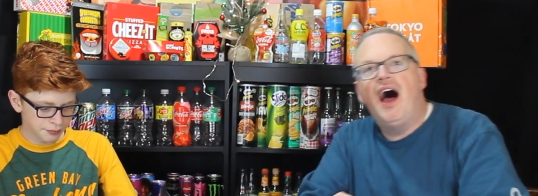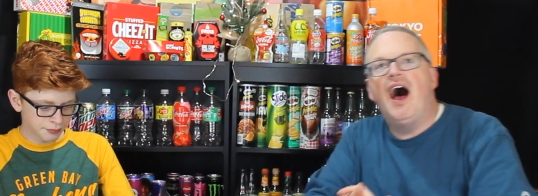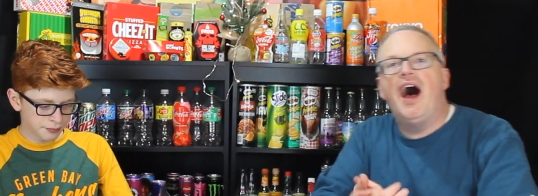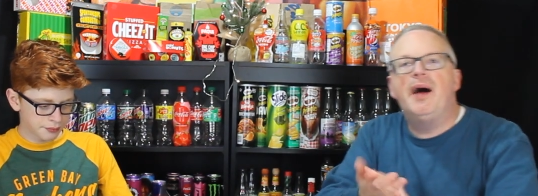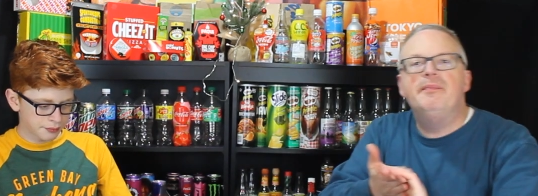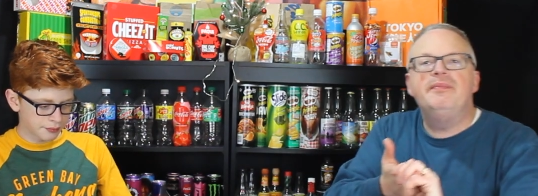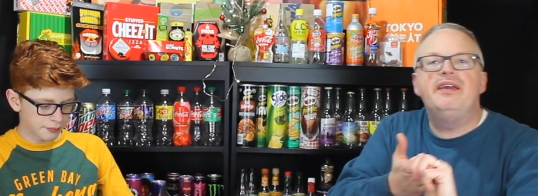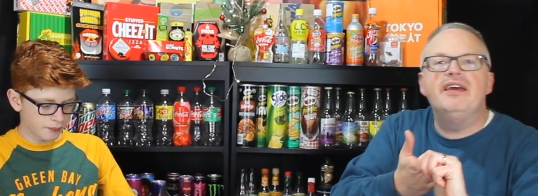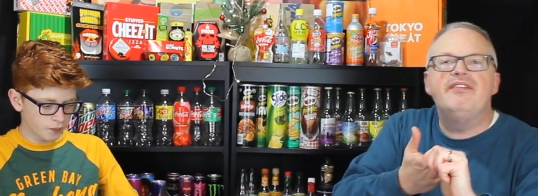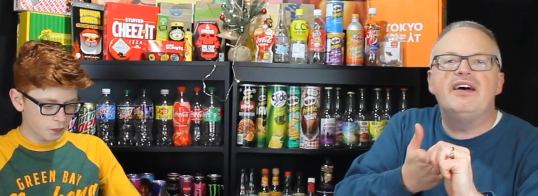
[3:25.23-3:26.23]
Speaker 1: um,
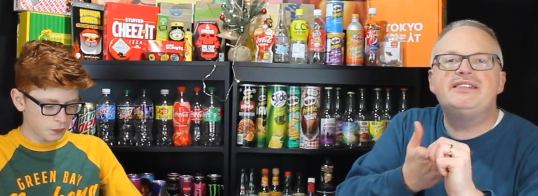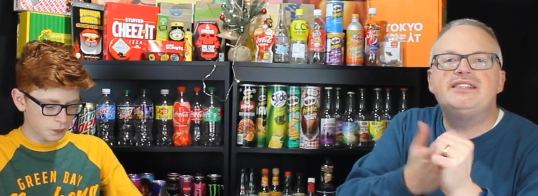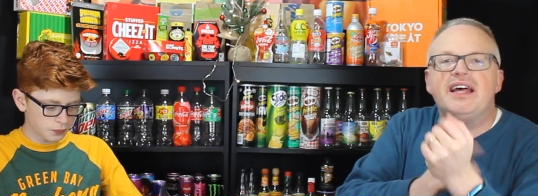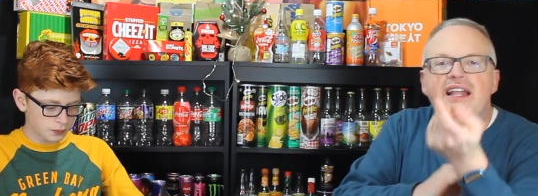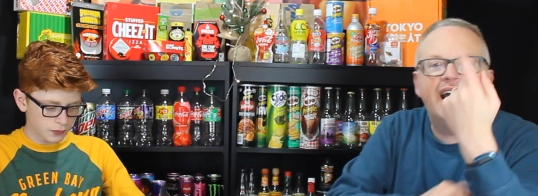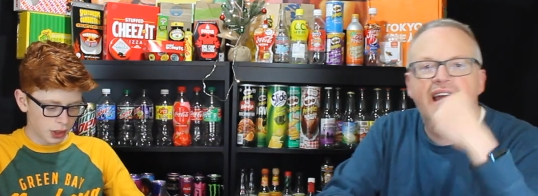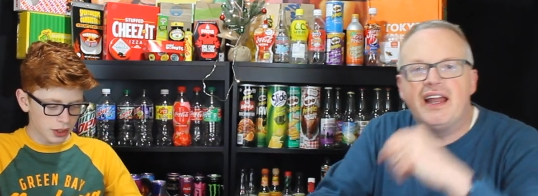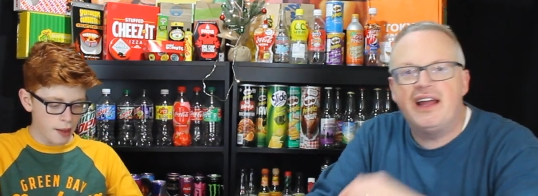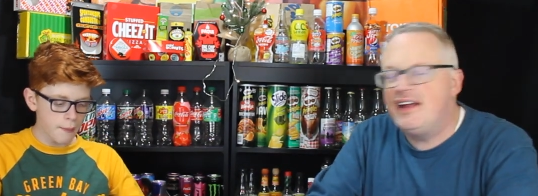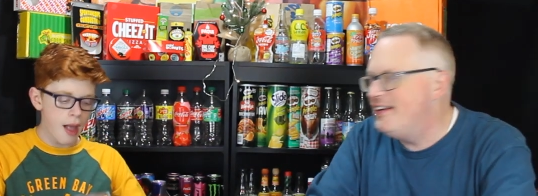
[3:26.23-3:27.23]
give us... Uh, I
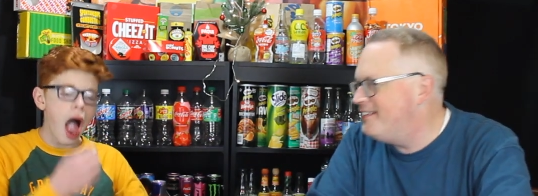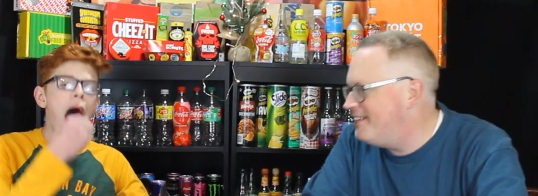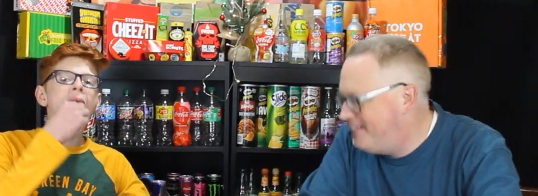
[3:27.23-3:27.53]
gotta...